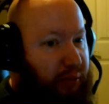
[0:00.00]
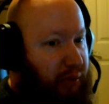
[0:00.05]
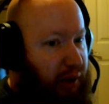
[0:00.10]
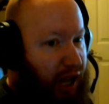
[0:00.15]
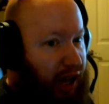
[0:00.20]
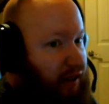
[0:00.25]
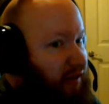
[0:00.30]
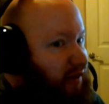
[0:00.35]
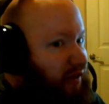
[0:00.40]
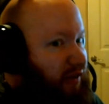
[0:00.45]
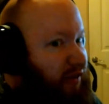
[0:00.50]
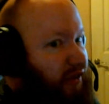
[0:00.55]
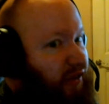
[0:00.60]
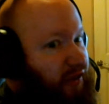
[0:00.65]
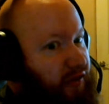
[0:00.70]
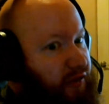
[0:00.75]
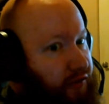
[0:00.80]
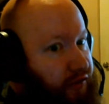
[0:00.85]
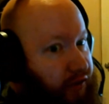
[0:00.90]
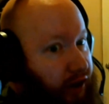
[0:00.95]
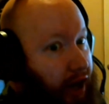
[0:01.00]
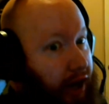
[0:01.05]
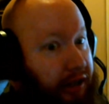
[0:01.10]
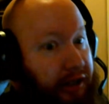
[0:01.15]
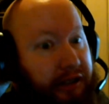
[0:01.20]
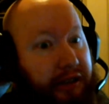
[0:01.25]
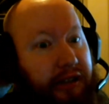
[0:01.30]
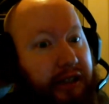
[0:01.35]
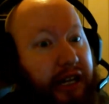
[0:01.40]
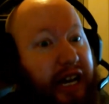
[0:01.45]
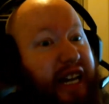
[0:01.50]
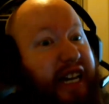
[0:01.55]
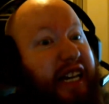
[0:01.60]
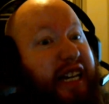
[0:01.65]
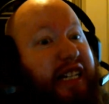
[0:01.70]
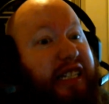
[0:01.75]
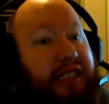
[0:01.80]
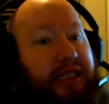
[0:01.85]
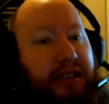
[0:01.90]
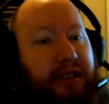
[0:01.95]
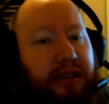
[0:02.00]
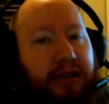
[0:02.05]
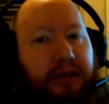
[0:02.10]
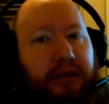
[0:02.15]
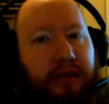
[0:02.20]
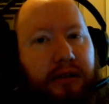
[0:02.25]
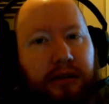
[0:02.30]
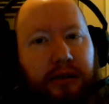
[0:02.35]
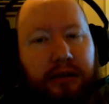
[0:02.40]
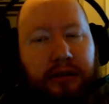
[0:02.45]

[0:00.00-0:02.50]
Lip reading: Have fun, I guess.